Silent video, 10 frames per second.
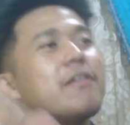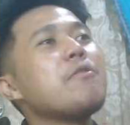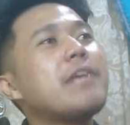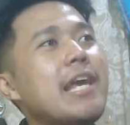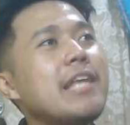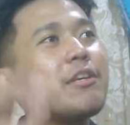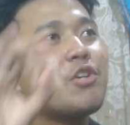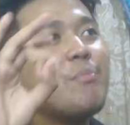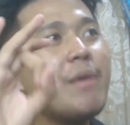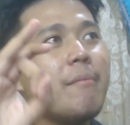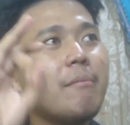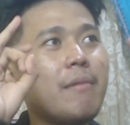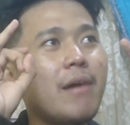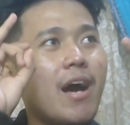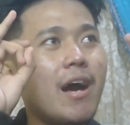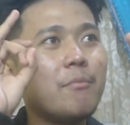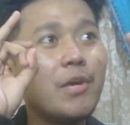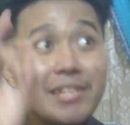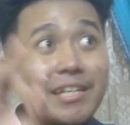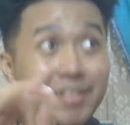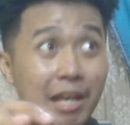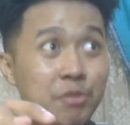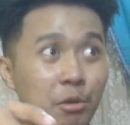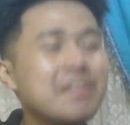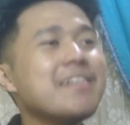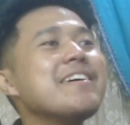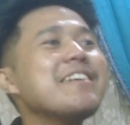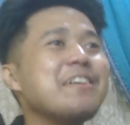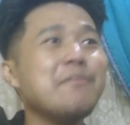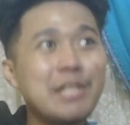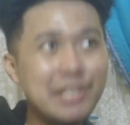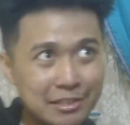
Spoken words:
Okay, the group name I'm guessing is Untold because